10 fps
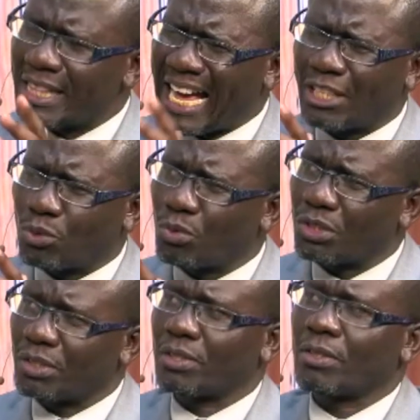That
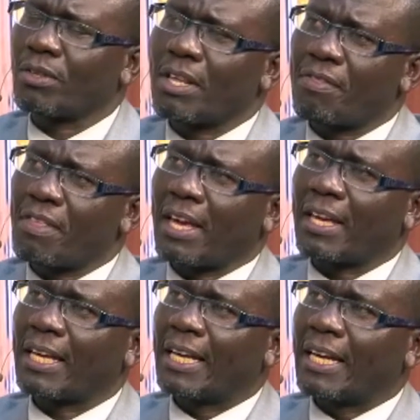was the
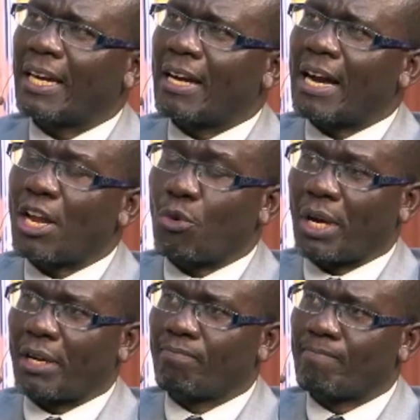thing.
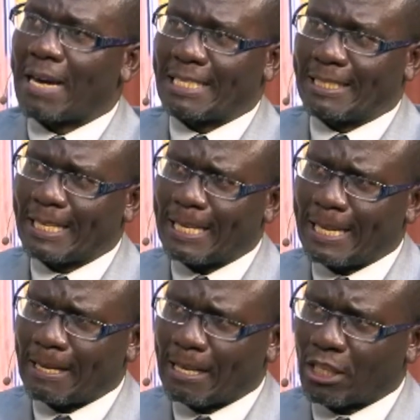Anyway, as
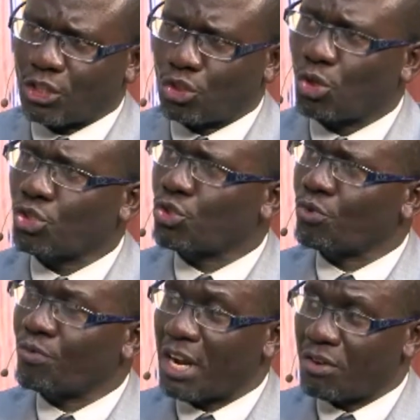I sought
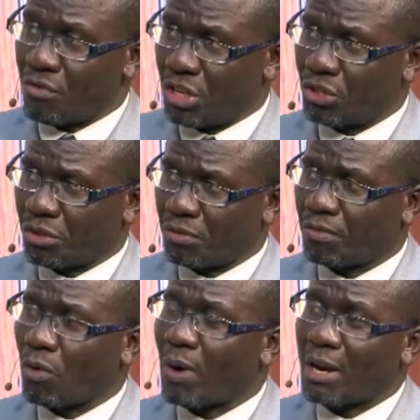to find reason
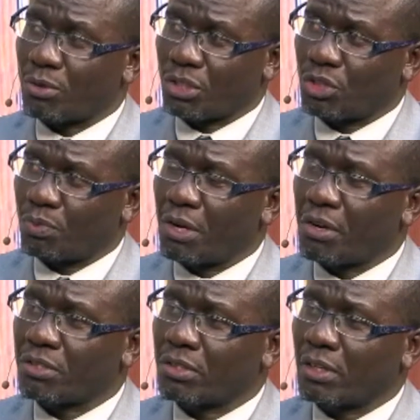for what I was
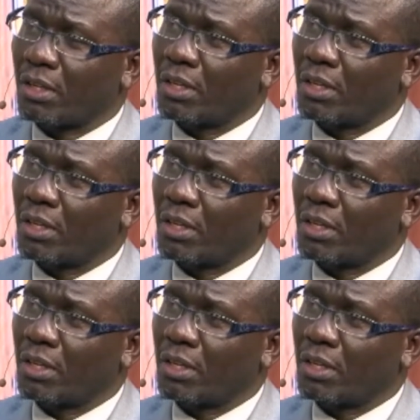experiencing,